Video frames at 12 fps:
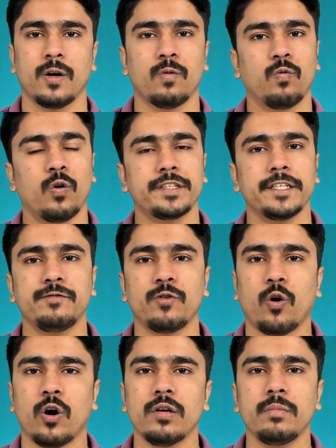What if
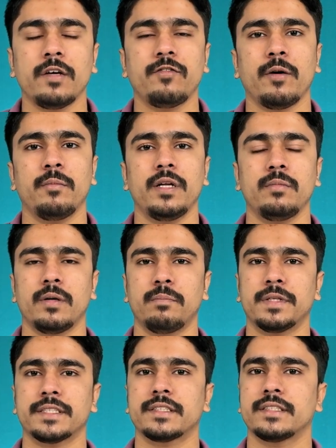all my family
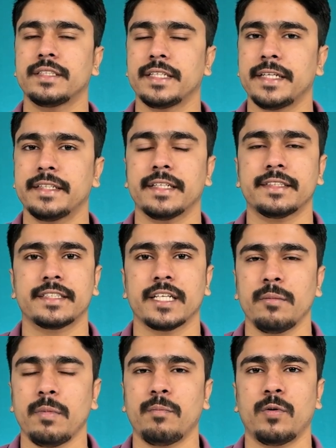members need the
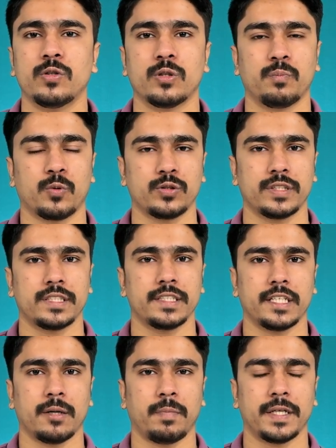same amount of processing
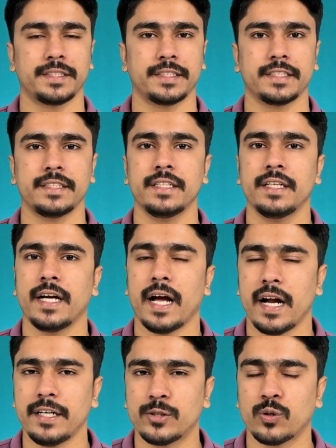capacity
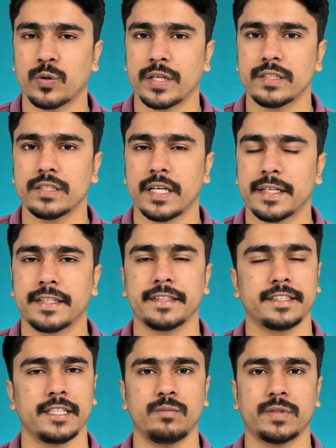and storage at the
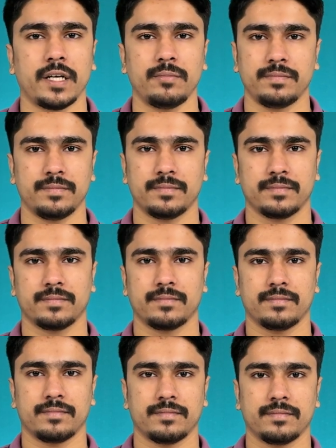same time?
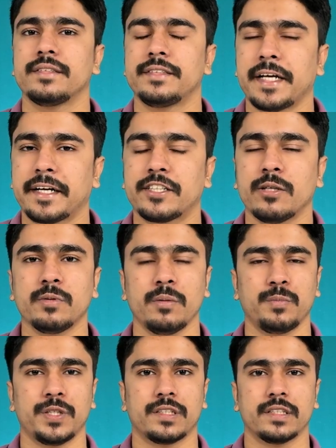Desktop
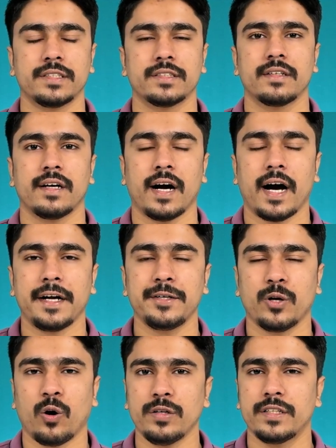computers are
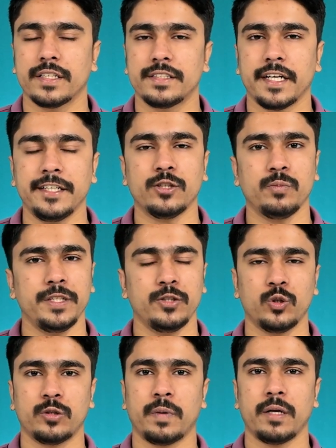not designed to be
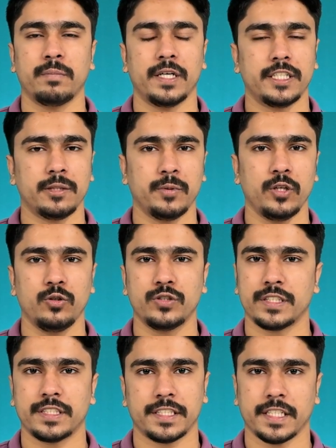used by multiple
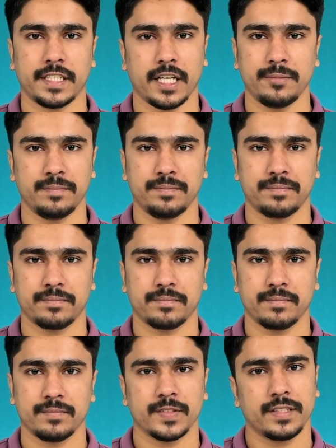users at a time,
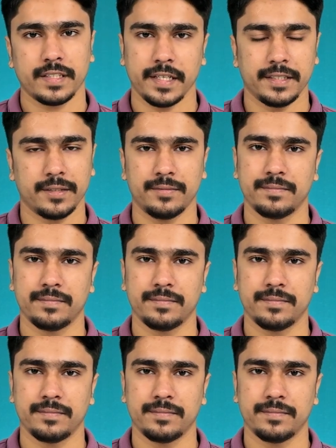right?